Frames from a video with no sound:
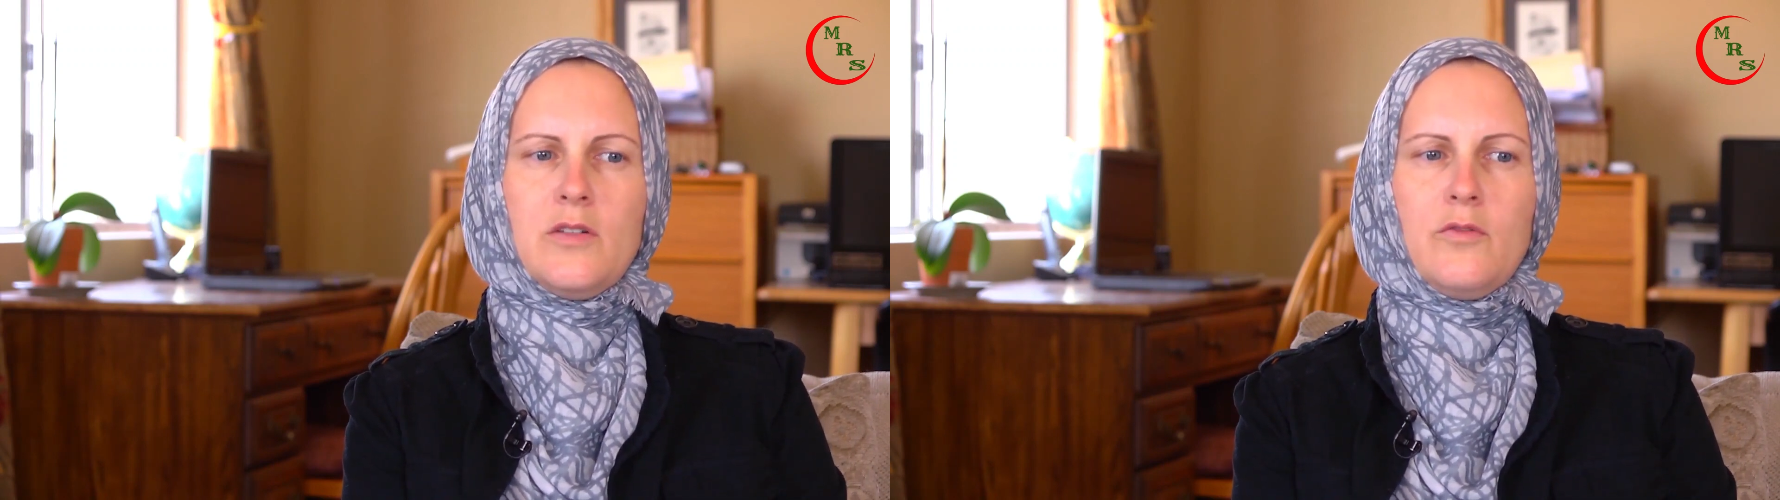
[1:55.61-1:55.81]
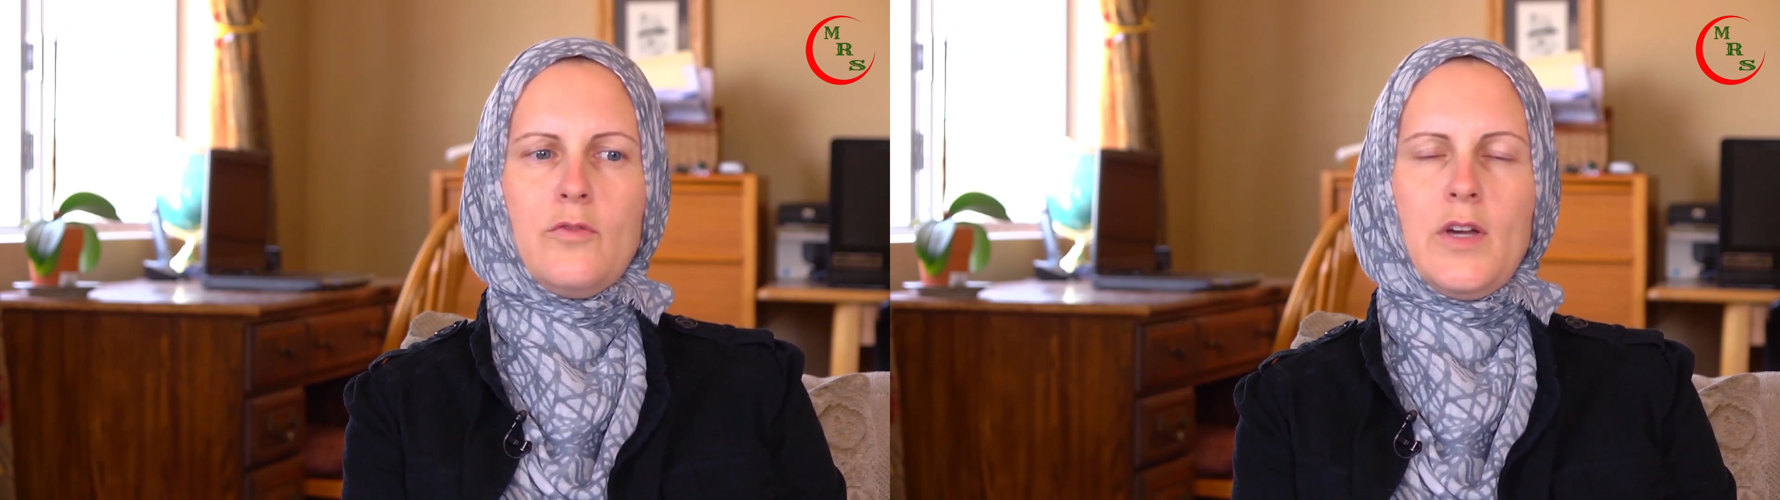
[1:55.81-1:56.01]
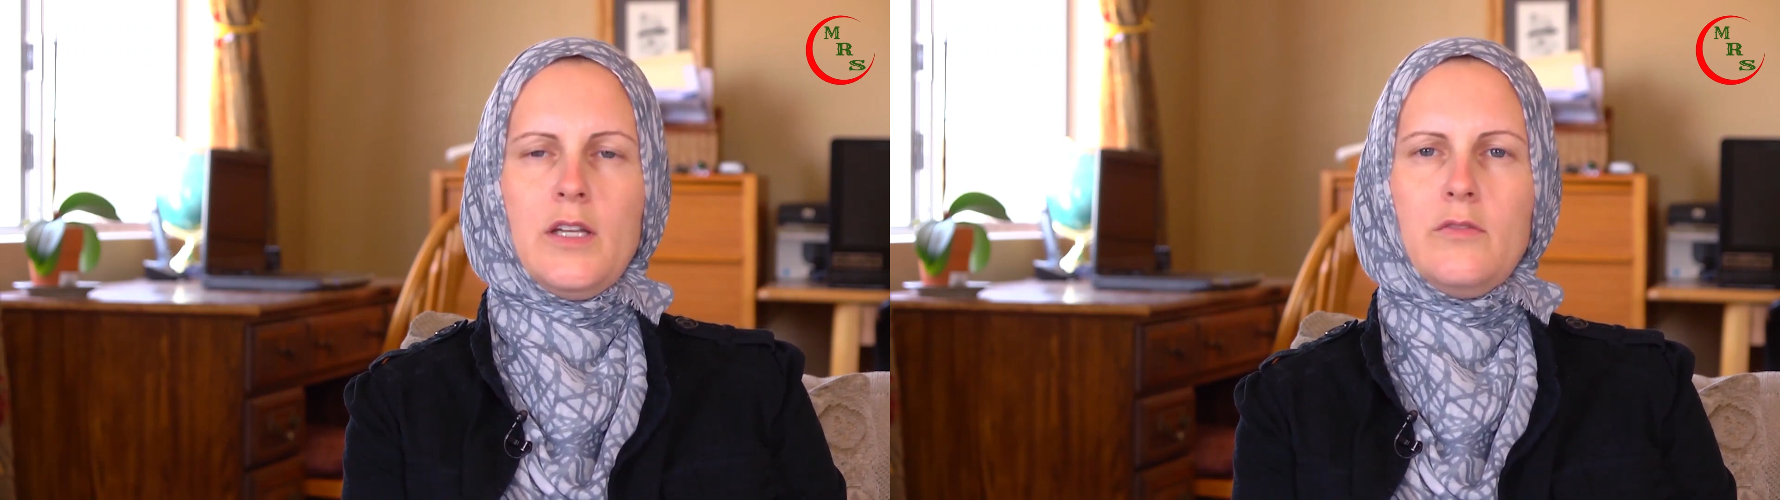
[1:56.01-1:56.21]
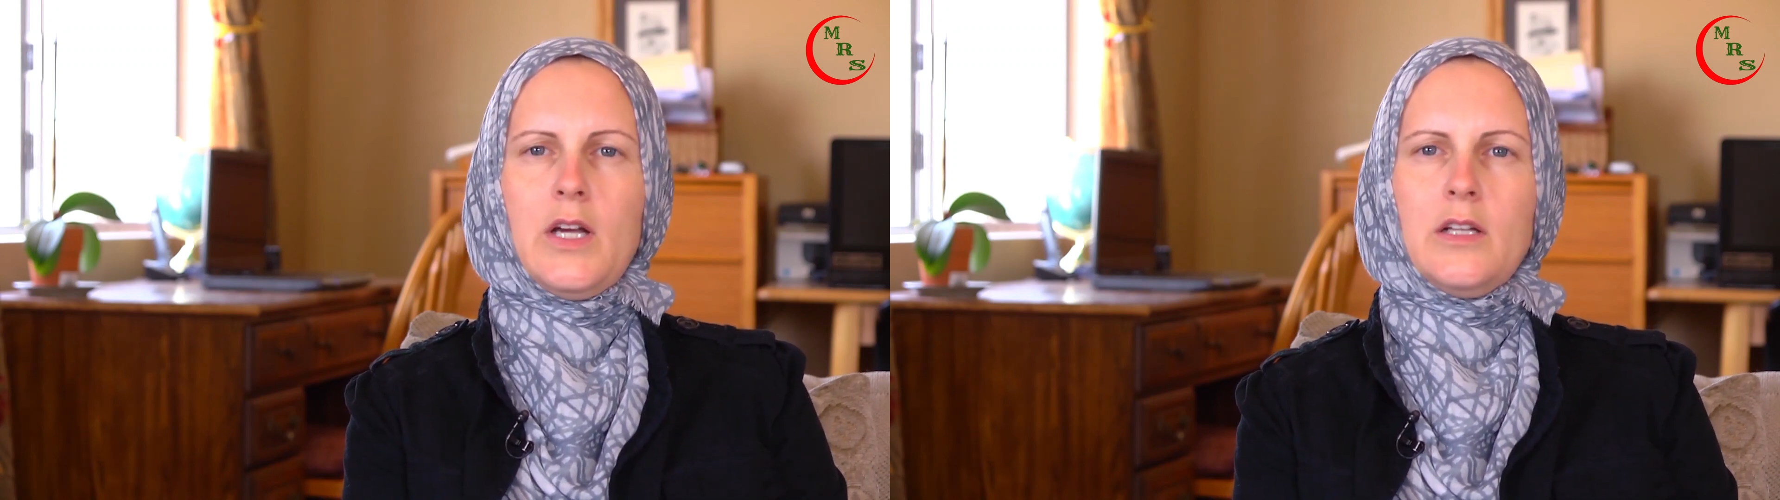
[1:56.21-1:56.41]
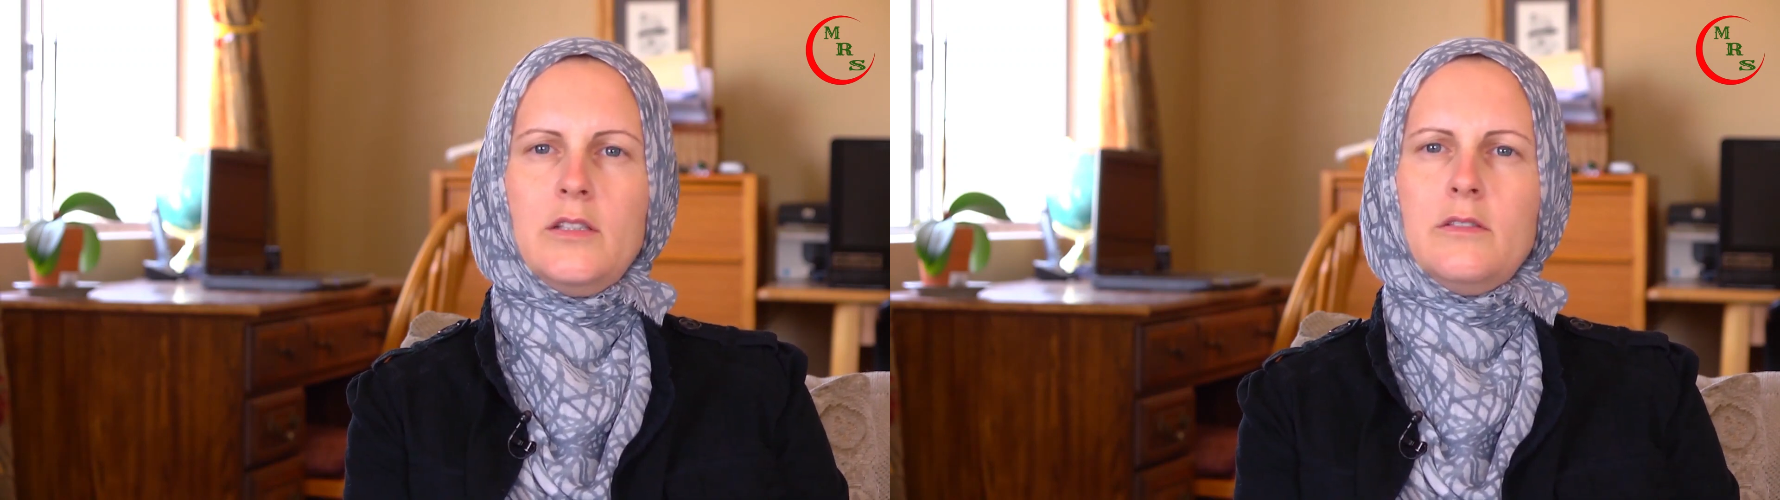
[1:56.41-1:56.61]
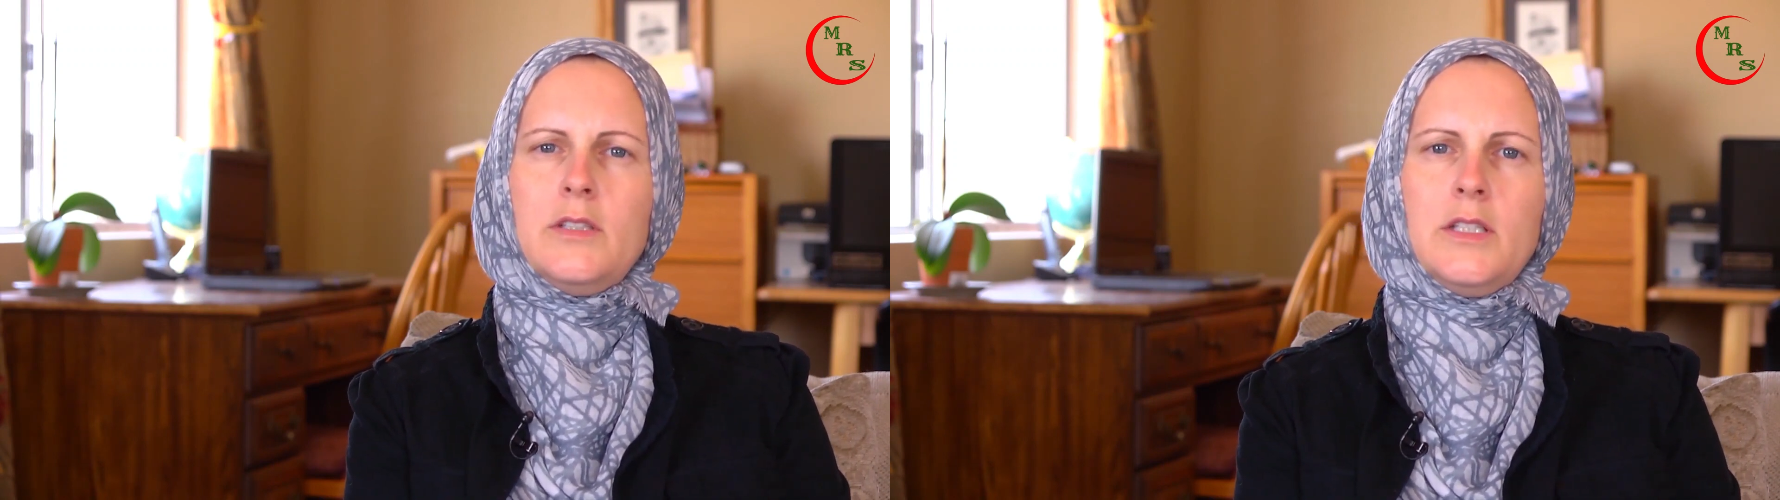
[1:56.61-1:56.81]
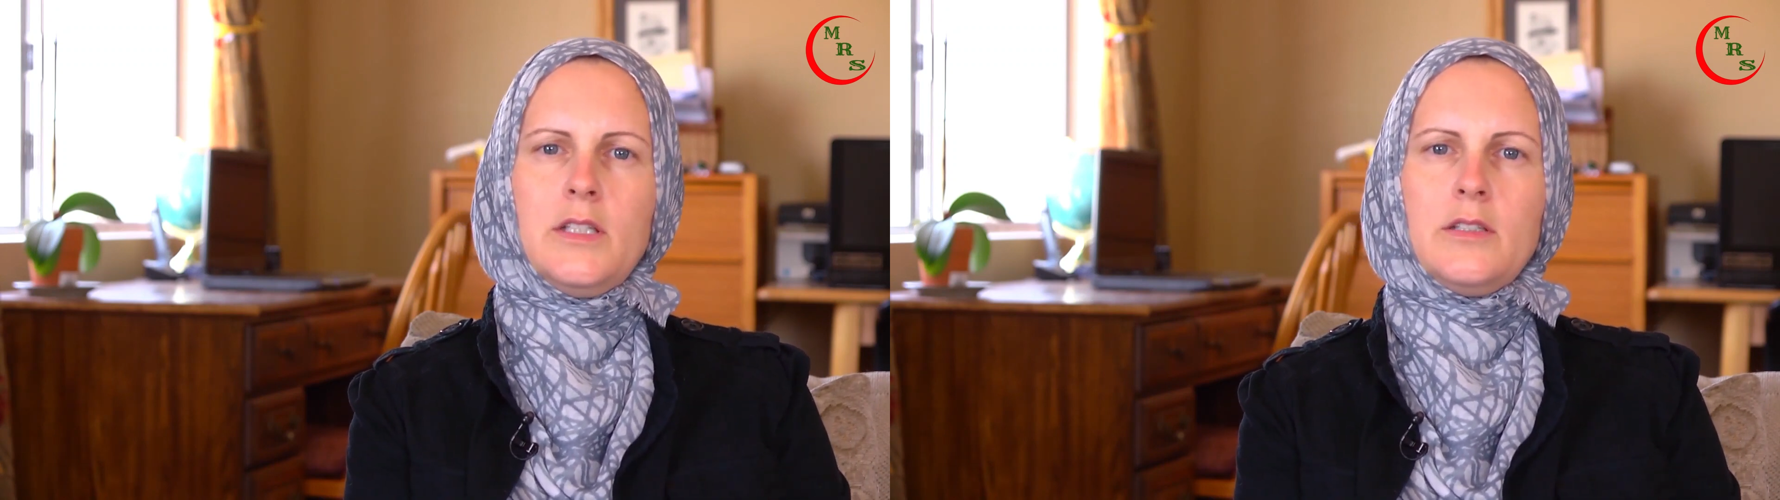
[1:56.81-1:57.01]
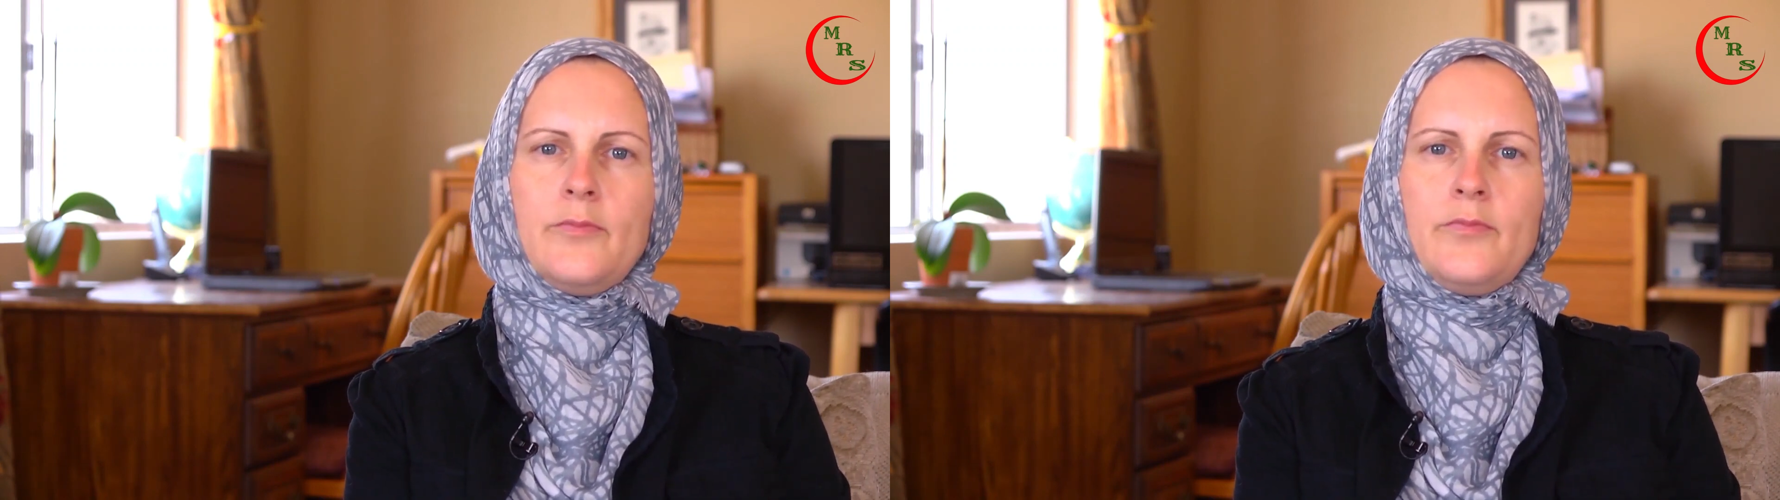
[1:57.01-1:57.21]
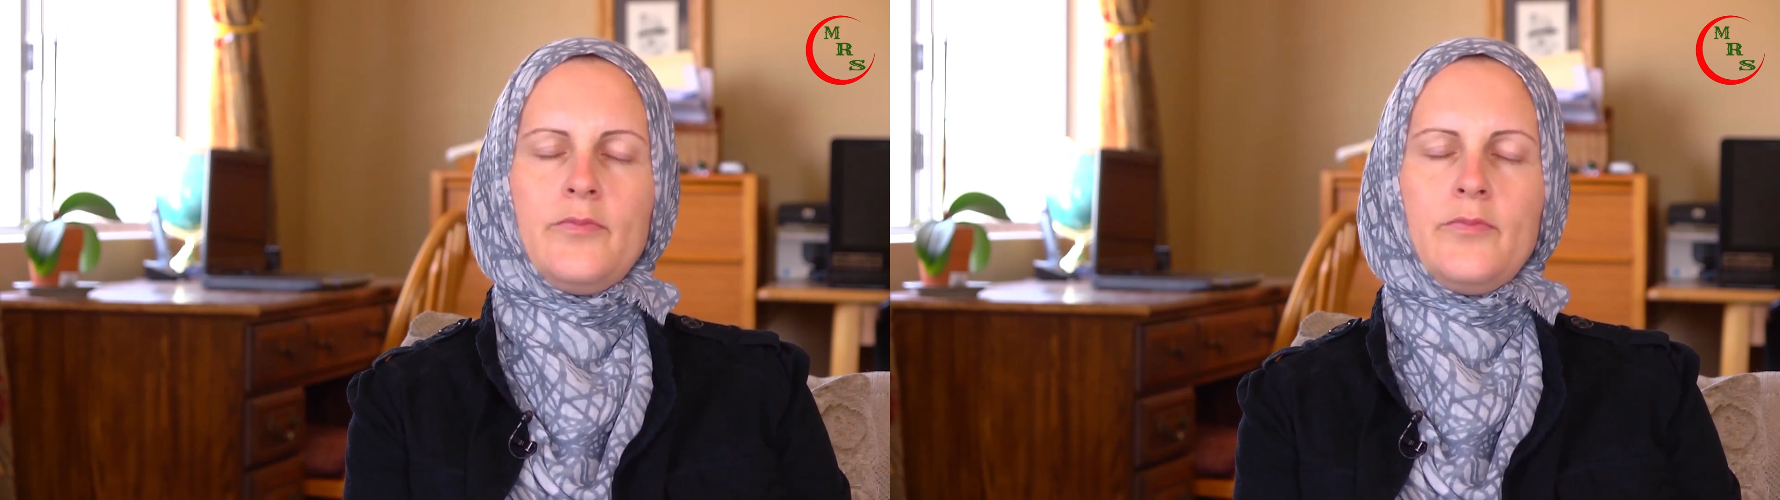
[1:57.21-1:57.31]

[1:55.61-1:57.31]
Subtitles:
didn't find value in it.